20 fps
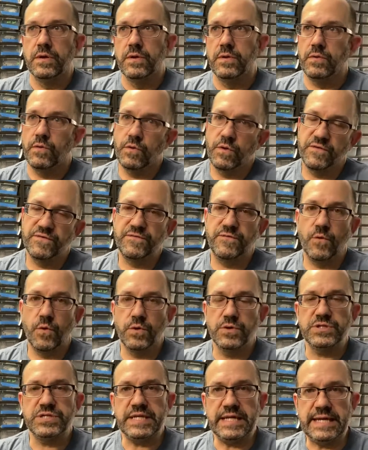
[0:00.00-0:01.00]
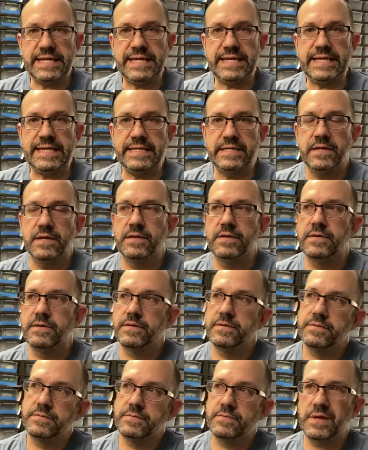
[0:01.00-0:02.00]
or 14,
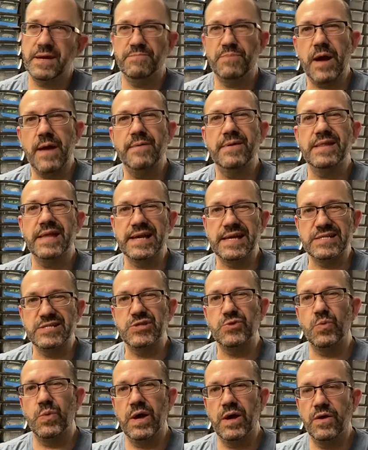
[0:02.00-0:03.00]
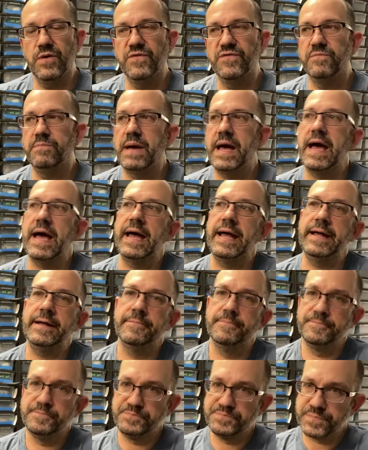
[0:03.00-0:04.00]
probably like a 12 by
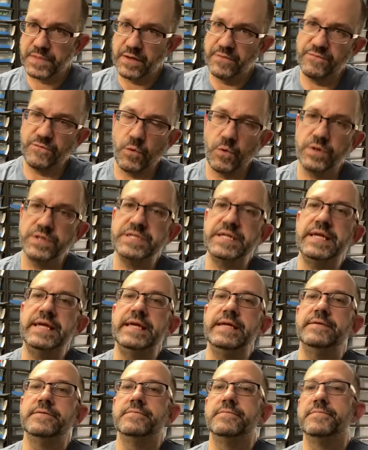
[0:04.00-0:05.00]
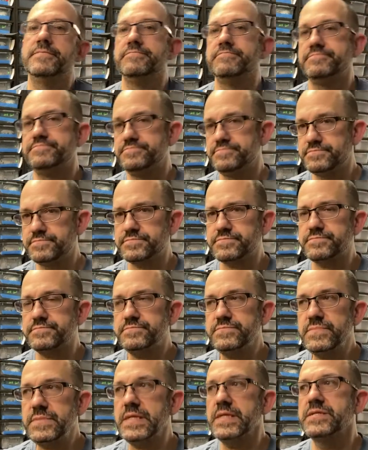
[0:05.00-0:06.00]
14
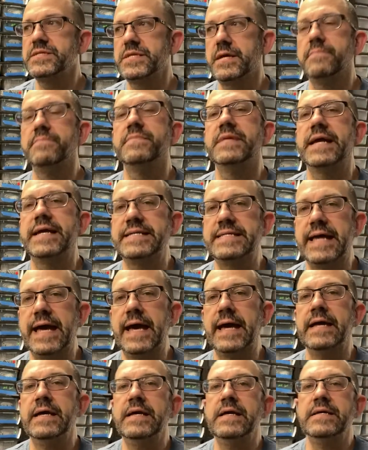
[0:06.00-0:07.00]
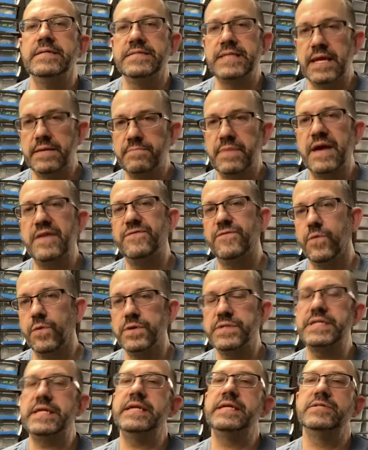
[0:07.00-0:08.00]
something like that, 10 by
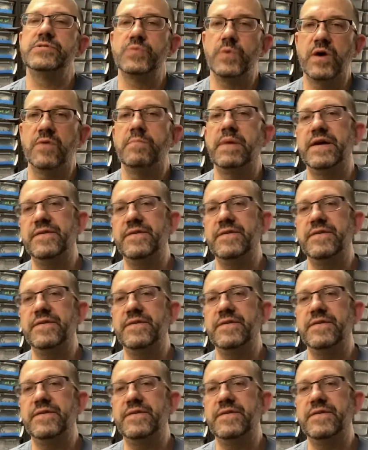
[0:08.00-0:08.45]
14, 12 by